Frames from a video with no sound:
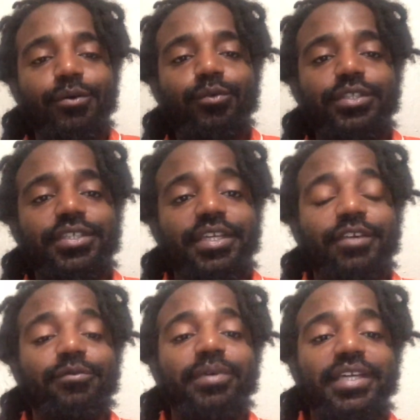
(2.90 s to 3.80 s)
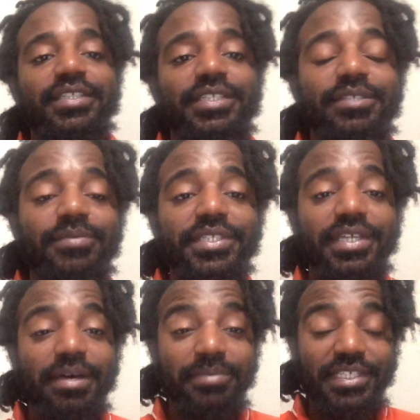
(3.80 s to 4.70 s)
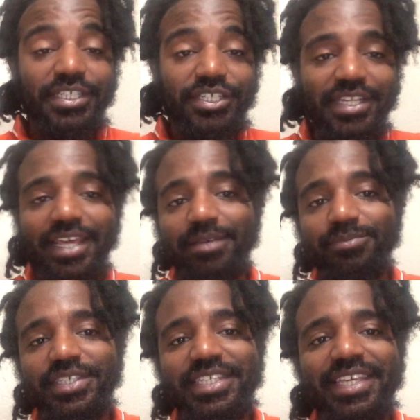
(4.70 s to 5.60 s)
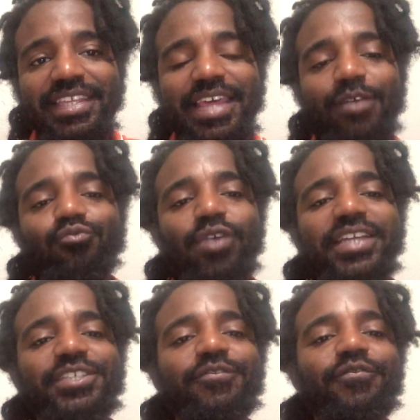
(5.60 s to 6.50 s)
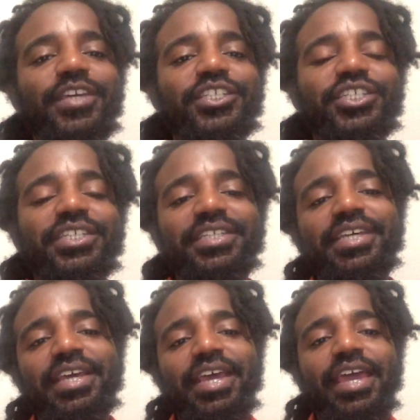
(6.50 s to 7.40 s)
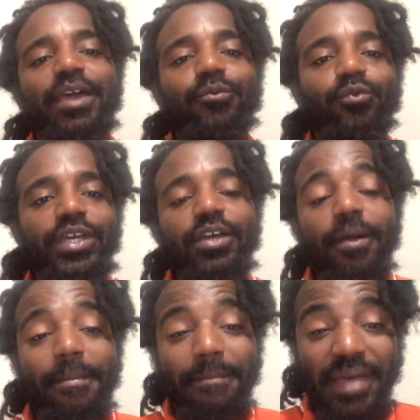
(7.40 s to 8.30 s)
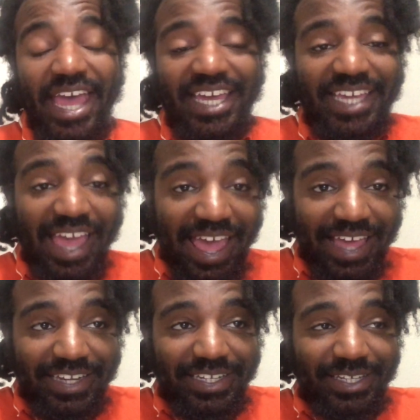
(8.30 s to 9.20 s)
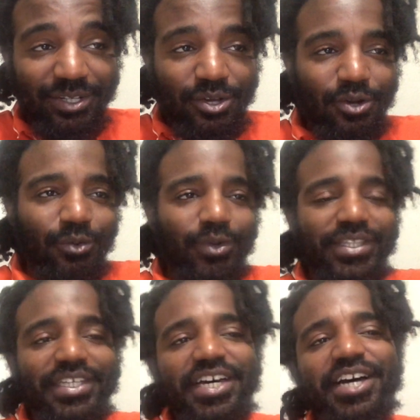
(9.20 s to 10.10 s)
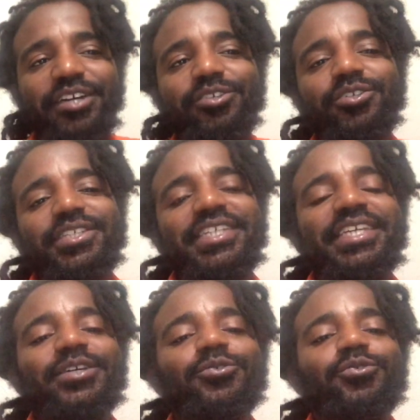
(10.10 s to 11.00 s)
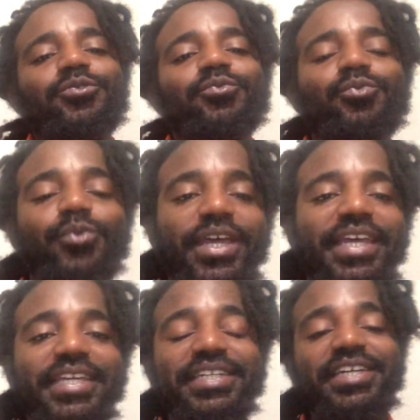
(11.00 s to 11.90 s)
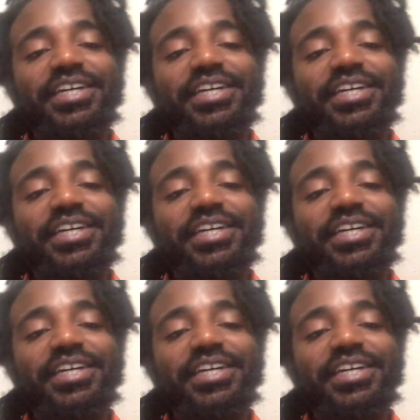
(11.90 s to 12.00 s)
What's good, everybody? This is Mr. Composition, MC that writes fiction, and we are back at it with the Hunters Guild Red